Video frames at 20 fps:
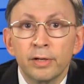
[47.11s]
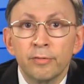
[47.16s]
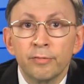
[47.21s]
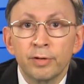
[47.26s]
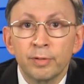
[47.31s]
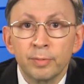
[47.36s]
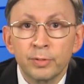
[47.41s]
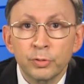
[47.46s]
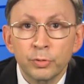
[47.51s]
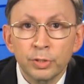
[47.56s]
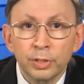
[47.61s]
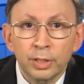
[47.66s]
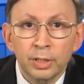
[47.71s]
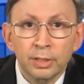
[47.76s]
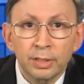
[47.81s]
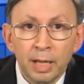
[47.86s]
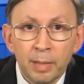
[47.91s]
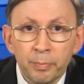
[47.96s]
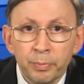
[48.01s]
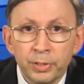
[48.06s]

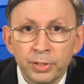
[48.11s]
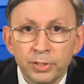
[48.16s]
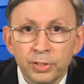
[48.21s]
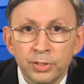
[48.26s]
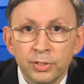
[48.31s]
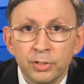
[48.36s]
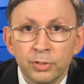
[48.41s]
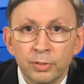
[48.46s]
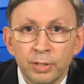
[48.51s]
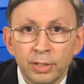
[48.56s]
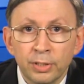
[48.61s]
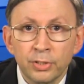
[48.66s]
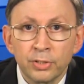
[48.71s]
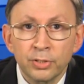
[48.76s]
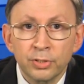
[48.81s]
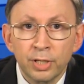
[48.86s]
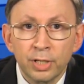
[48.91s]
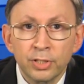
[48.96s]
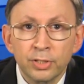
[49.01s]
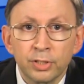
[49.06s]
Pharmaceutical companies in the United
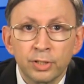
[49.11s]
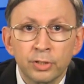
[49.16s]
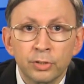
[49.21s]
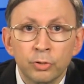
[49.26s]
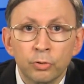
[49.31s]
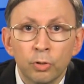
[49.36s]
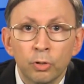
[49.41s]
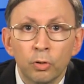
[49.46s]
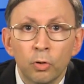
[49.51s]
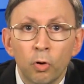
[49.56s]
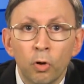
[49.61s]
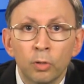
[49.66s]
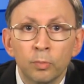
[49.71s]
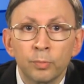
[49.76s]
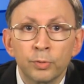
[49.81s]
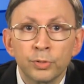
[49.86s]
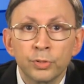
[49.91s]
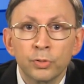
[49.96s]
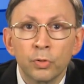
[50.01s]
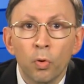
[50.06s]
States control
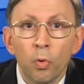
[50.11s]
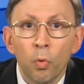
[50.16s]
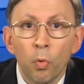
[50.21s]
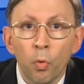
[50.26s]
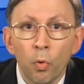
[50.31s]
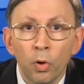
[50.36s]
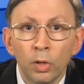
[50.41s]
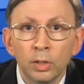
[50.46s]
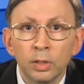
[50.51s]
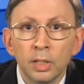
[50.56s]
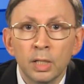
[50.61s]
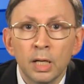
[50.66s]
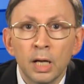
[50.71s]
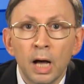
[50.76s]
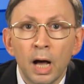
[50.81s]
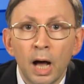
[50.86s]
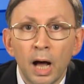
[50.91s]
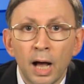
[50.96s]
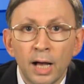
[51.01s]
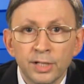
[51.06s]
almost all
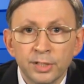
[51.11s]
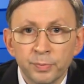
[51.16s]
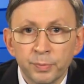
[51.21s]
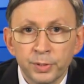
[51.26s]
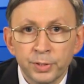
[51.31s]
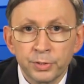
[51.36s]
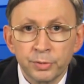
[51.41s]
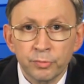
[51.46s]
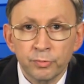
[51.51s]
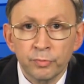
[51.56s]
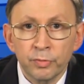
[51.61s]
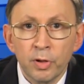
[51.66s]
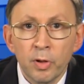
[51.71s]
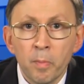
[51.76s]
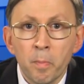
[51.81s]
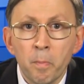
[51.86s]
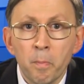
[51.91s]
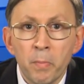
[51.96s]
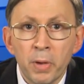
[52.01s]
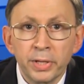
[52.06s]
aspects of
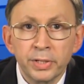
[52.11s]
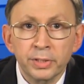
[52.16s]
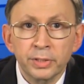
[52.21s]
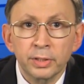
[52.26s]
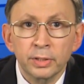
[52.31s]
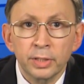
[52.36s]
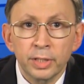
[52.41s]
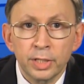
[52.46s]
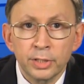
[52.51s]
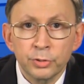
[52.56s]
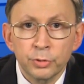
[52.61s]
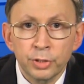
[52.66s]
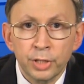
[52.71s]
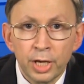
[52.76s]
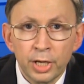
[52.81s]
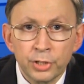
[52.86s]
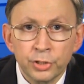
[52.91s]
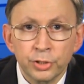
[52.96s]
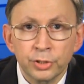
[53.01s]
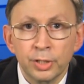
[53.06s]
medical
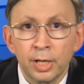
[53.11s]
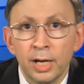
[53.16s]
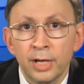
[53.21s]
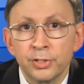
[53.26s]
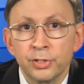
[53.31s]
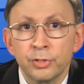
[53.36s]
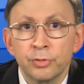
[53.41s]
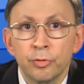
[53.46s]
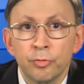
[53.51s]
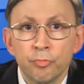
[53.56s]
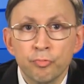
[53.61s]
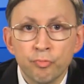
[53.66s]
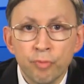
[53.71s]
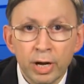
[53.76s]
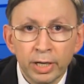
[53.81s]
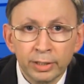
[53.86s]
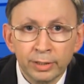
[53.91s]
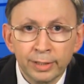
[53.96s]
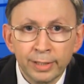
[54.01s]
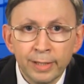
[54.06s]
education, either
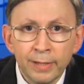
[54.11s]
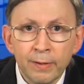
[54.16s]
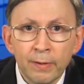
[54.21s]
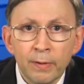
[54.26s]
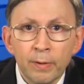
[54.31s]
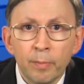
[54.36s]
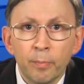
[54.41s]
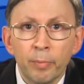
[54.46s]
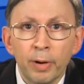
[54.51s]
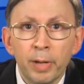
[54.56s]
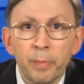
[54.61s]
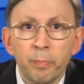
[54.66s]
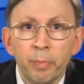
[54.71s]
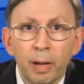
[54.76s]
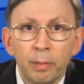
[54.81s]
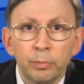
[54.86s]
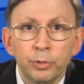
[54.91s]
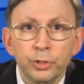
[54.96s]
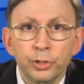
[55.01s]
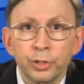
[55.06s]
directly by
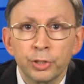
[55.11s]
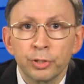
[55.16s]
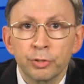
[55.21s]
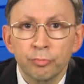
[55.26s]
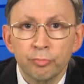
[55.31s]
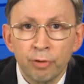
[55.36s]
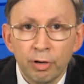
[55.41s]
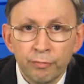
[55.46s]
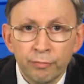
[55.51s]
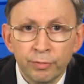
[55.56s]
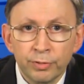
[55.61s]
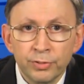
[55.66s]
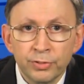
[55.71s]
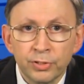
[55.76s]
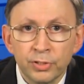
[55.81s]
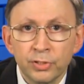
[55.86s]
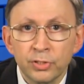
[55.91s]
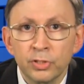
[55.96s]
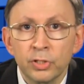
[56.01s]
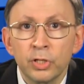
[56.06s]
publishing
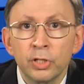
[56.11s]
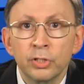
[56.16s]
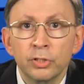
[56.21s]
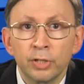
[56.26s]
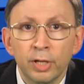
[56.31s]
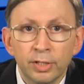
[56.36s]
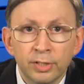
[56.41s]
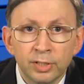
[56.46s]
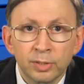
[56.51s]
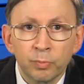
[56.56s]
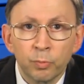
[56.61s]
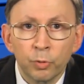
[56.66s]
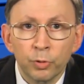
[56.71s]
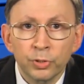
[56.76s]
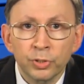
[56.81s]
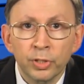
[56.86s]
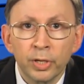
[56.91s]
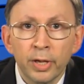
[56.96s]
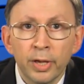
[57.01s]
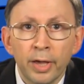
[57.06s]
references,
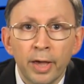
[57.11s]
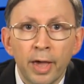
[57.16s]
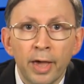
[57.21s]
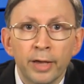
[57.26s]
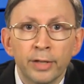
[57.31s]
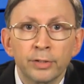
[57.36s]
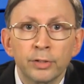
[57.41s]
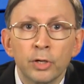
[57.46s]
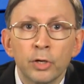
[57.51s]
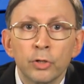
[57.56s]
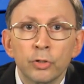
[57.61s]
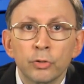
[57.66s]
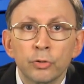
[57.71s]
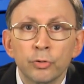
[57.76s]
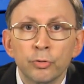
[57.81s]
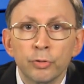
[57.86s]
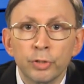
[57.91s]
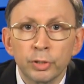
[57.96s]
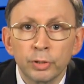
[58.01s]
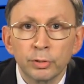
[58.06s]
textbooks, and
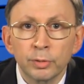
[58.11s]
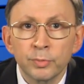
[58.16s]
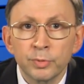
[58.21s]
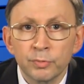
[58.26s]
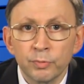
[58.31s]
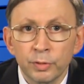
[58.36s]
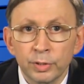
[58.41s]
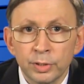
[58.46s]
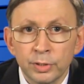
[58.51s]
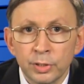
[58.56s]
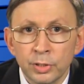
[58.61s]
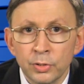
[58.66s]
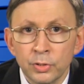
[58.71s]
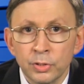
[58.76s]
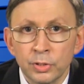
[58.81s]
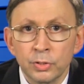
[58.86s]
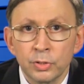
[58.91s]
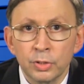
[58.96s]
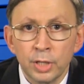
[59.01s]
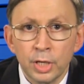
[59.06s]
curriculums for
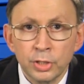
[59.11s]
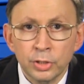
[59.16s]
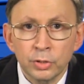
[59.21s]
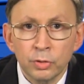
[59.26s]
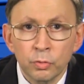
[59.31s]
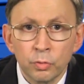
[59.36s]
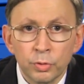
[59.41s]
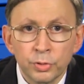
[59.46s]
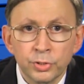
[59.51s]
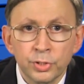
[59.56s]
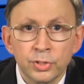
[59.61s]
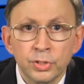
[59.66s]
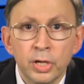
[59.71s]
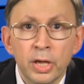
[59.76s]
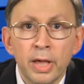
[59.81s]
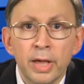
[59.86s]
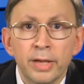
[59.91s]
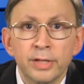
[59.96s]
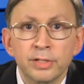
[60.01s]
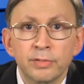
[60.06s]
continuous education
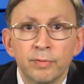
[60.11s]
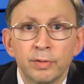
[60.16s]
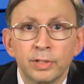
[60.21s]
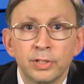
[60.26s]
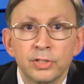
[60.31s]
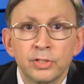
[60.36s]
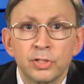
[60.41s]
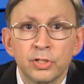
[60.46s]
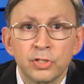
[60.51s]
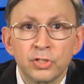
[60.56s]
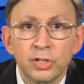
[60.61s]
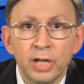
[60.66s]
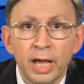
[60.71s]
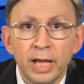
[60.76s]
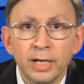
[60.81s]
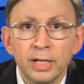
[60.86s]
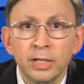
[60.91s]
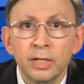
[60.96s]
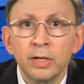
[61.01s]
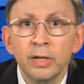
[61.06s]
courses, as well as
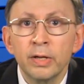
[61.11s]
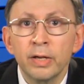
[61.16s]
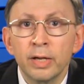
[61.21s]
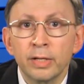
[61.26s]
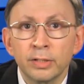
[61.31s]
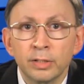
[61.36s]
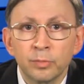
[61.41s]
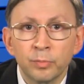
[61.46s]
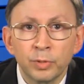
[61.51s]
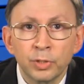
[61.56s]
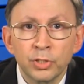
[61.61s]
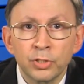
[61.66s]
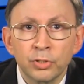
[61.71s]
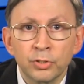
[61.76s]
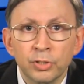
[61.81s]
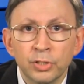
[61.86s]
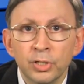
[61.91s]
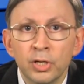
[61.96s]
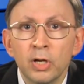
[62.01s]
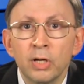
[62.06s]
designing and
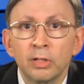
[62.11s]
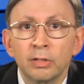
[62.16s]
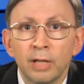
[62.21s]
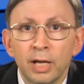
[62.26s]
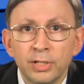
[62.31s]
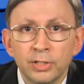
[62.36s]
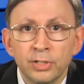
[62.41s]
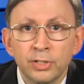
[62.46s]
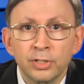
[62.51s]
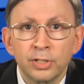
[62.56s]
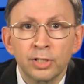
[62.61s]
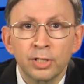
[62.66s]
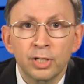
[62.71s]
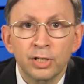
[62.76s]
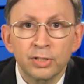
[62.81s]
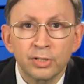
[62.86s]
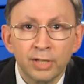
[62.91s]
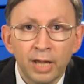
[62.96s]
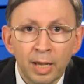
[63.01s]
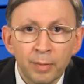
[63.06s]
administering licensing
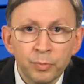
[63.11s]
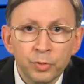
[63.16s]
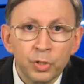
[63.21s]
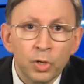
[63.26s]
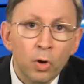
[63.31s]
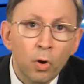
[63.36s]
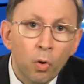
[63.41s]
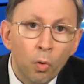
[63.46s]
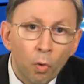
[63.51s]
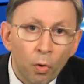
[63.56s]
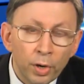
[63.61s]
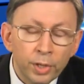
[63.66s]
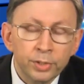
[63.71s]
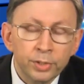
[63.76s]
exams or